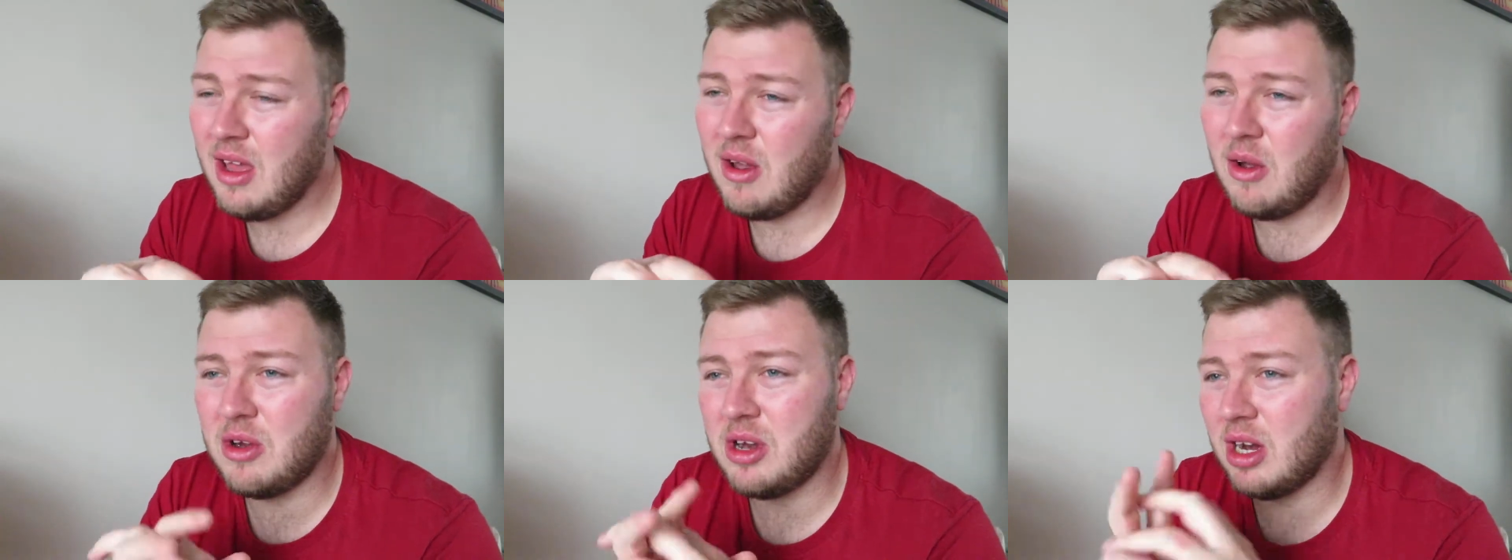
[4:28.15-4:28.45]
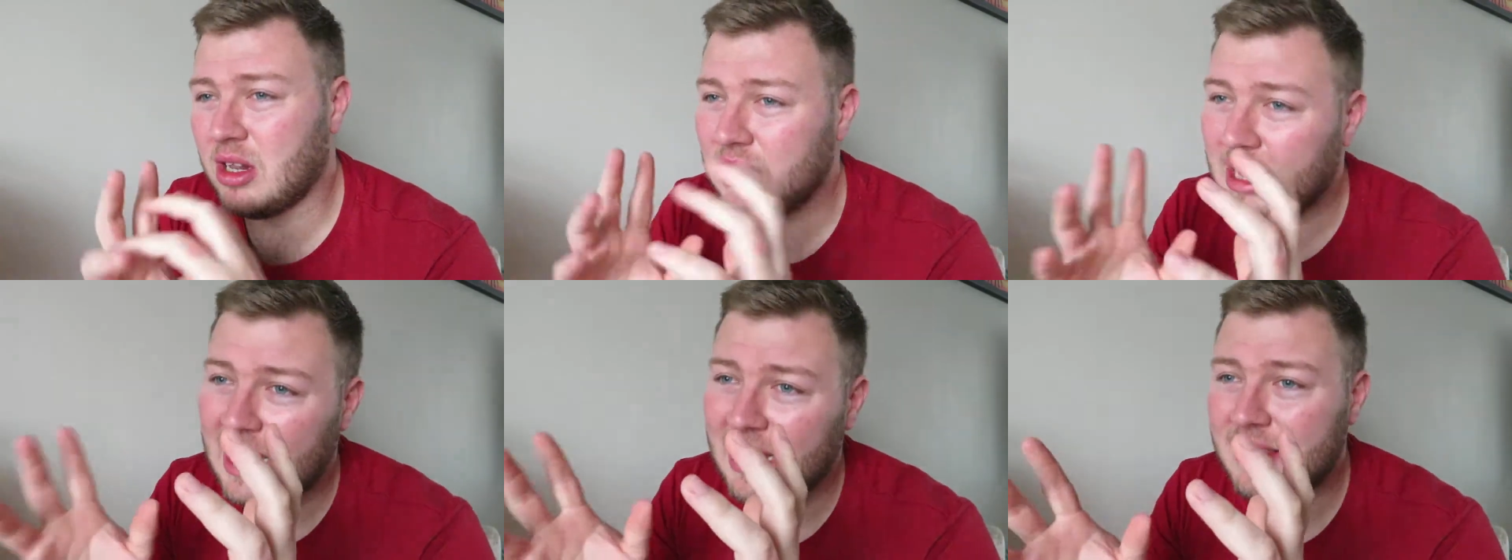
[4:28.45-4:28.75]
or
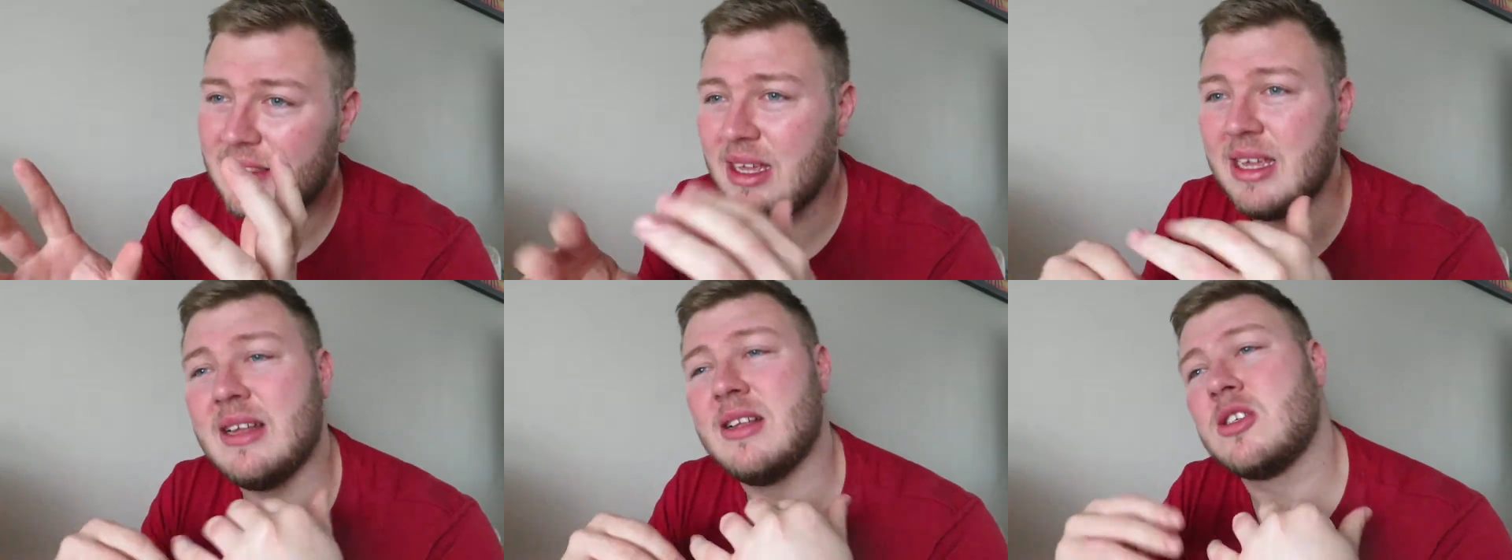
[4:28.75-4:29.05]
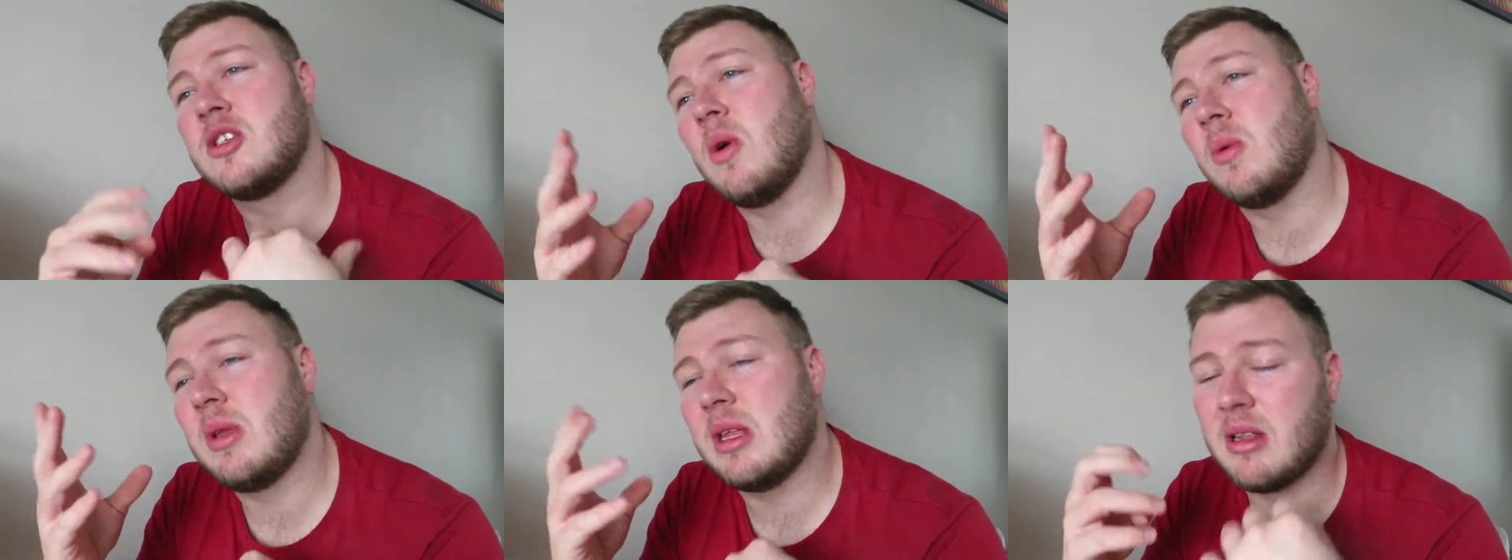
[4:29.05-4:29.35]
your latte and
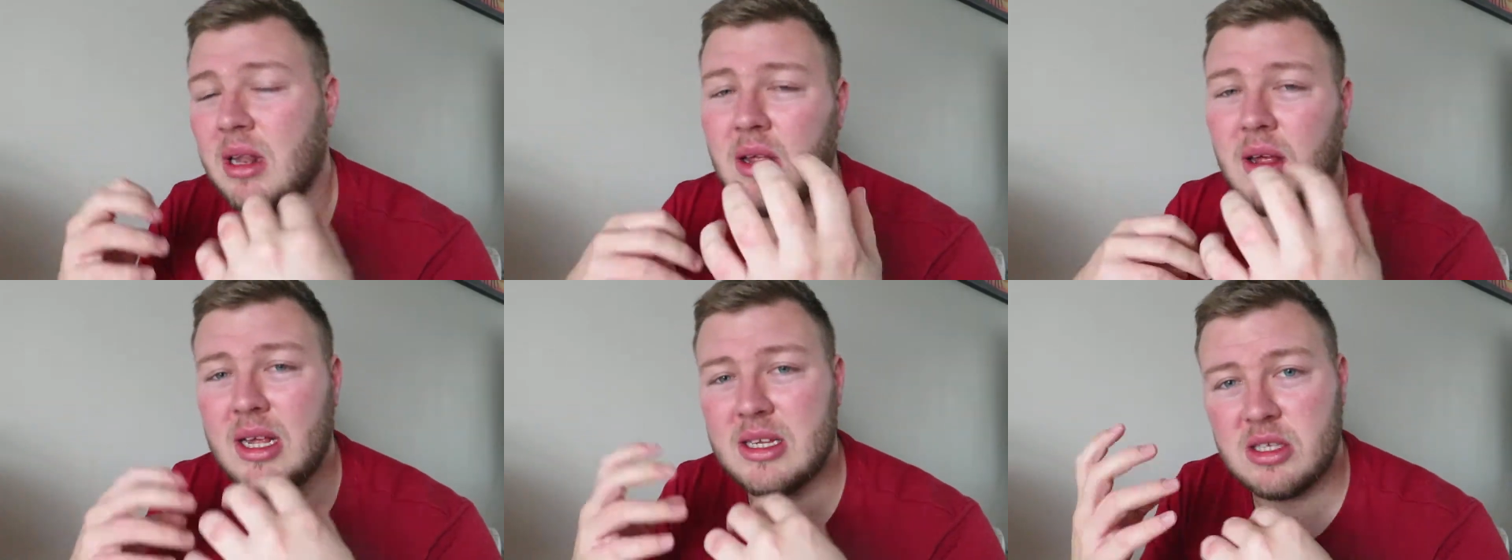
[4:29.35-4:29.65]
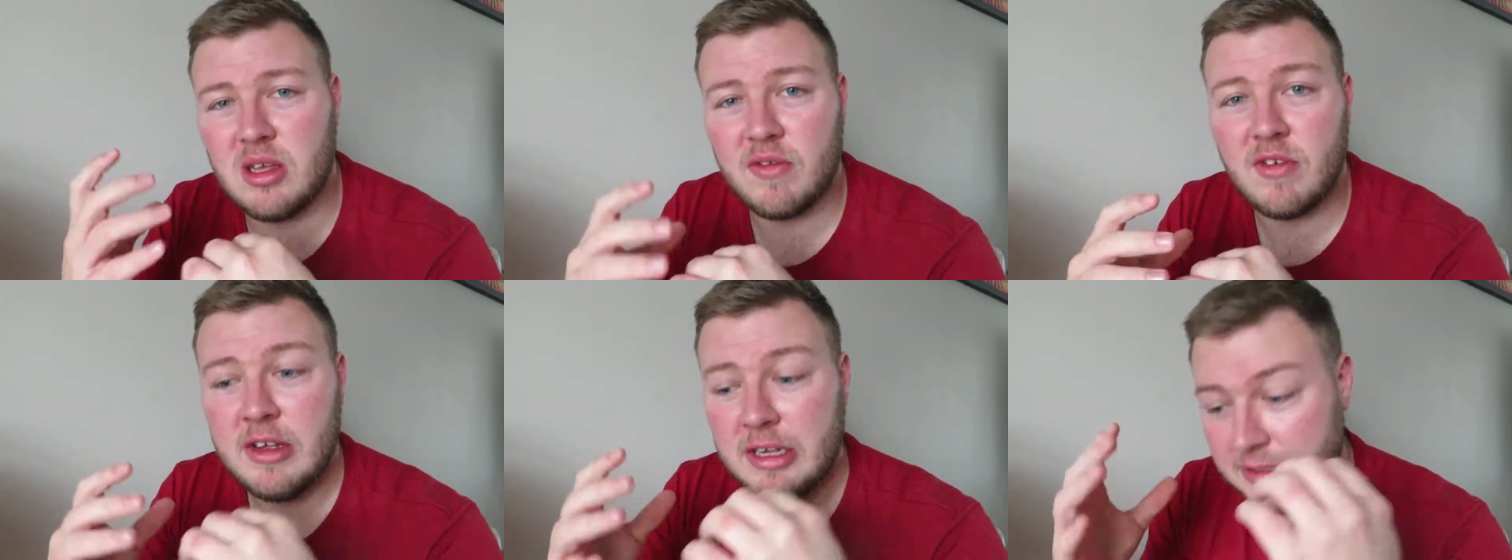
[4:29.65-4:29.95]
salted all that
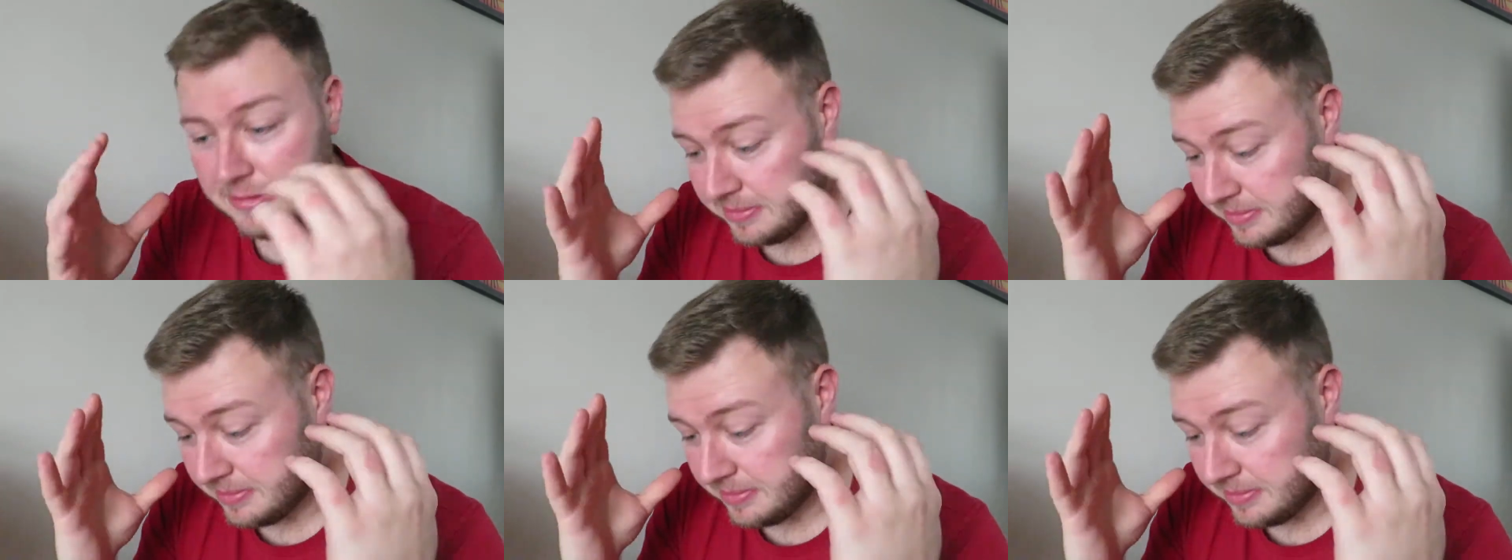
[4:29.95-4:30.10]
stuff,